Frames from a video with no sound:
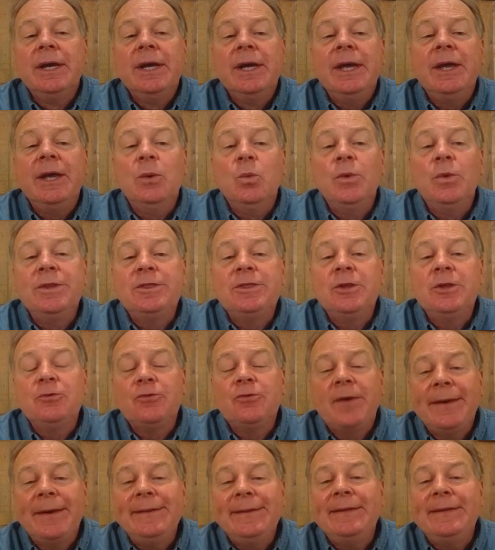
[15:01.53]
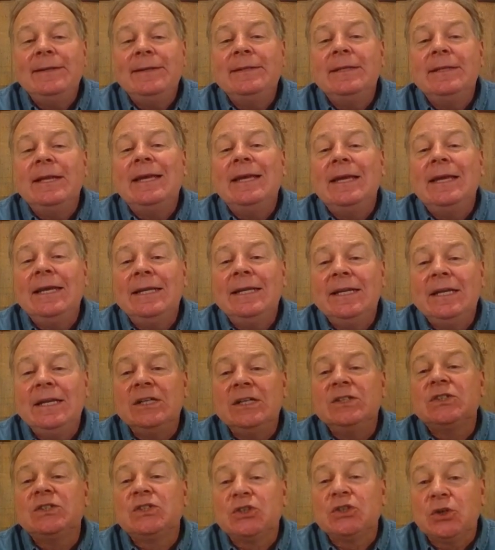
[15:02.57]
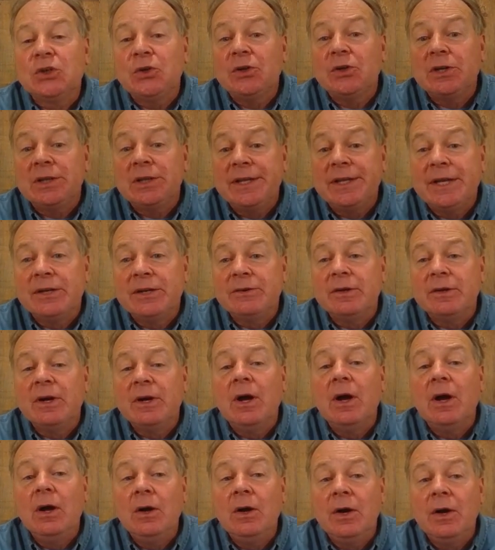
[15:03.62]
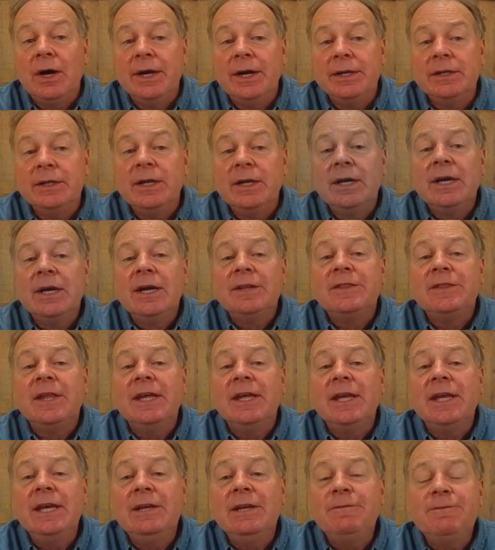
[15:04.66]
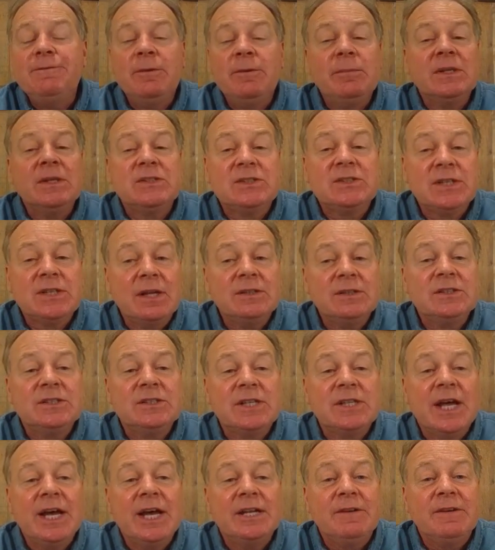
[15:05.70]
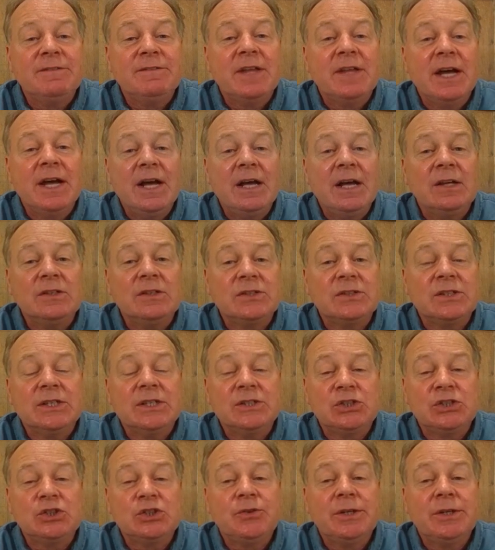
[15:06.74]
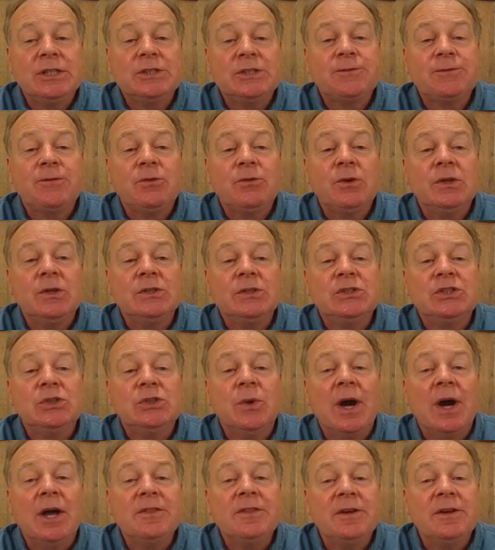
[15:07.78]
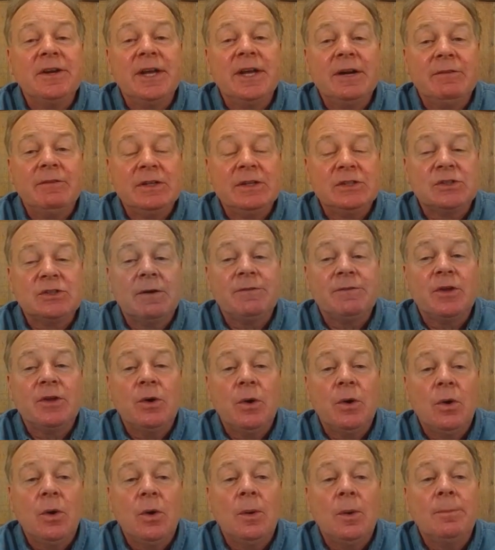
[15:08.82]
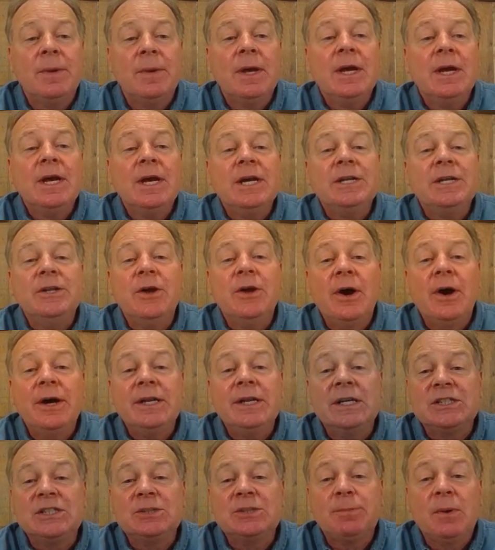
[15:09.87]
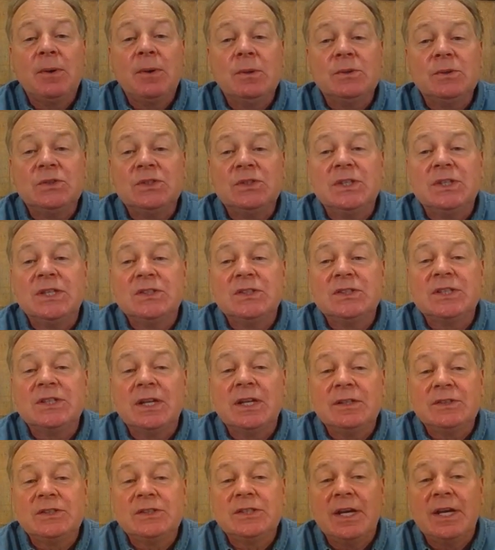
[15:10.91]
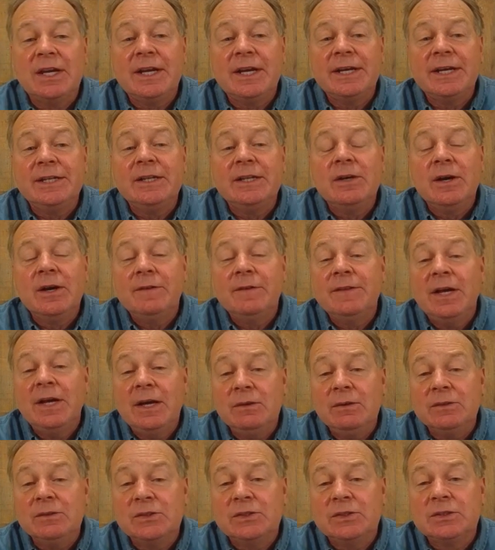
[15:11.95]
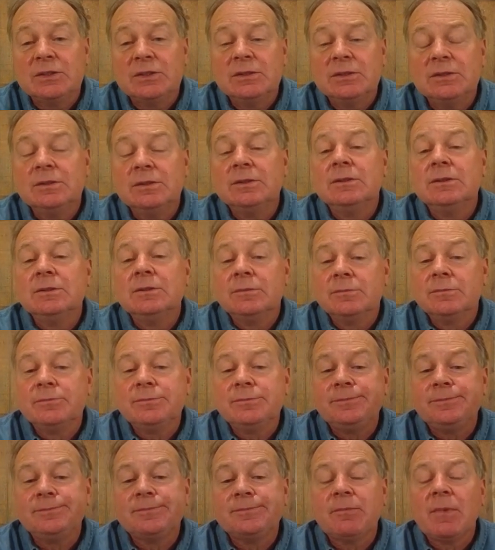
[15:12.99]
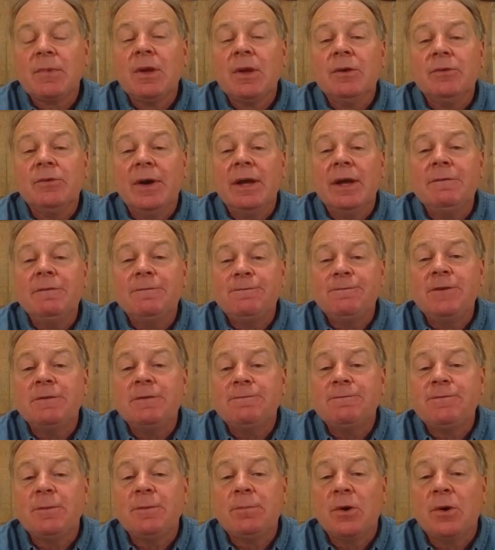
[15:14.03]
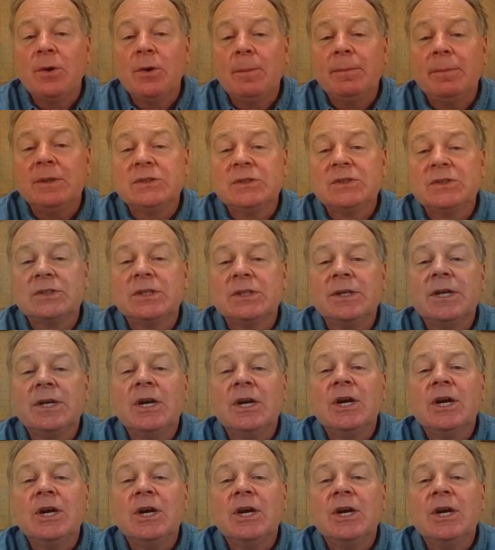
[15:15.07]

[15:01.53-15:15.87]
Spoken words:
And with the radiant heating circulator on, the heat from the south side of the house is transferred to other areas of the home not exposed to the south side of the house. Right? Fit for purpose.